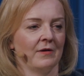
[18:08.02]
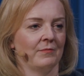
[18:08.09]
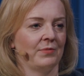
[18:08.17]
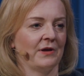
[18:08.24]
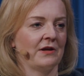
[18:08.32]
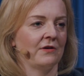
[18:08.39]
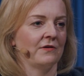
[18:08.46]

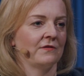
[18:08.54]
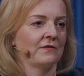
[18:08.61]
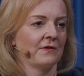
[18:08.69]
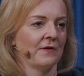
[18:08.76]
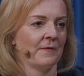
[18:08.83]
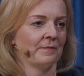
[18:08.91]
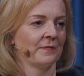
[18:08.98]

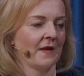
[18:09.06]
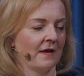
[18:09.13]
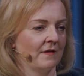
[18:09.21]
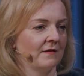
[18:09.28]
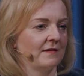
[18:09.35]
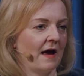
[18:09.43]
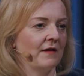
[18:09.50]
Because
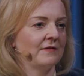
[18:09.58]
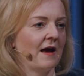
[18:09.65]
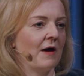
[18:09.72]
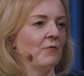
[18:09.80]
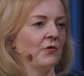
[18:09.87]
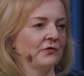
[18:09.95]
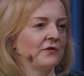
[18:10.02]

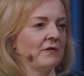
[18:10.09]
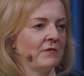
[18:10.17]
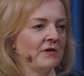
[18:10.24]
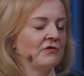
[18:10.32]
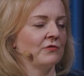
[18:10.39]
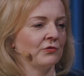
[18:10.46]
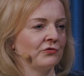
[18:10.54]
that was the
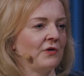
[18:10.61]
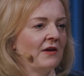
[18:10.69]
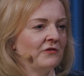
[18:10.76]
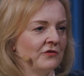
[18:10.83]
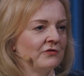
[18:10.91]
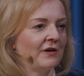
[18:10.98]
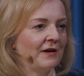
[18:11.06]
original
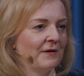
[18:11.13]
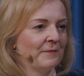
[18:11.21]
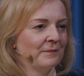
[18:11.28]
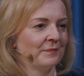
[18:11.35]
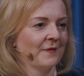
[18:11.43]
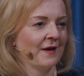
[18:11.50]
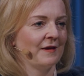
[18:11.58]
strategy.
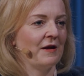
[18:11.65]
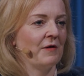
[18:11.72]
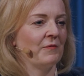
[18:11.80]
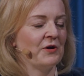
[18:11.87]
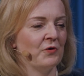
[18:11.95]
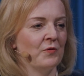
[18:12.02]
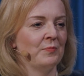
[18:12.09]

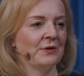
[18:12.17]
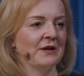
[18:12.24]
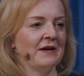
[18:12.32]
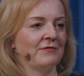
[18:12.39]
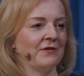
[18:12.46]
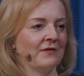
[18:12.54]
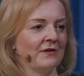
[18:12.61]
We all
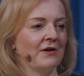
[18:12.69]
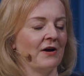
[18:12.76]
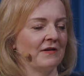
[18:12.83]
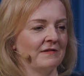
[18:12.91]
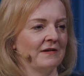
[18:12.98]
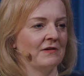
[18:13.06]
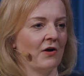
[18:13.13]
believed in the
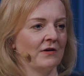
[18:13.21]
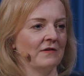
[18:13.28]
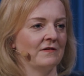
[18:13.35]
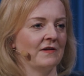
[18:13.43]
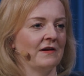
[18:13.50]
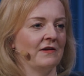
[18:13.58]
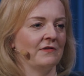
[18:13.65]

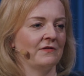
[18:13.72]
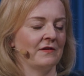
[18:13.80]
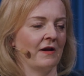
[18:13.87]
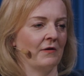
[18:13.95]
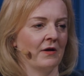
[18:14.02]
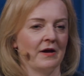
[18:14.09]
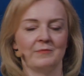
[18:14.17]

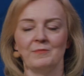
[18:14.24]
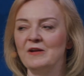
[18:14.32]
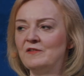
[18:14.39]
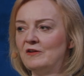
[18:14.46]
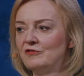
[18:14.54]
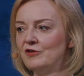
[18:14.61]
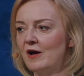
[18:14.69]
1990s,
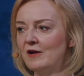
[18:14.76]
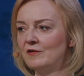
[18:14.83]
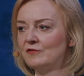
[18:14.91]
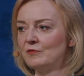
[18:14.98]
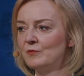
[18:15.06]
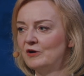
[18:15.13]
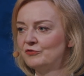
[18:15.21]
admitting China
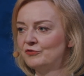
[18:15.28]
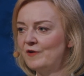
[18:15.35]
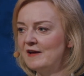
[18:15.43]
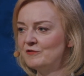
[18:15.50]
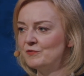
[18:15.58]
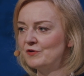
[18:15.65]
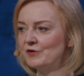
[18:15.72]
to the World
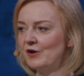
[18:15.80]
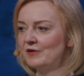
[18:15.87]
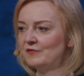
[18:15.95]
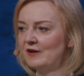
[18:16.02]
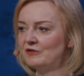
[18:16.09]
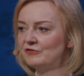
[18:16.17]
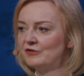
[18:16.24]
Trade
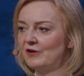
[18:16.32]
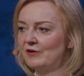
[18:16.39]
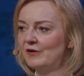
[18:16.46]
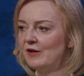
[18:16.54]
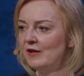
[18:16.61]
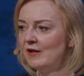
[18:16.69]
Organization,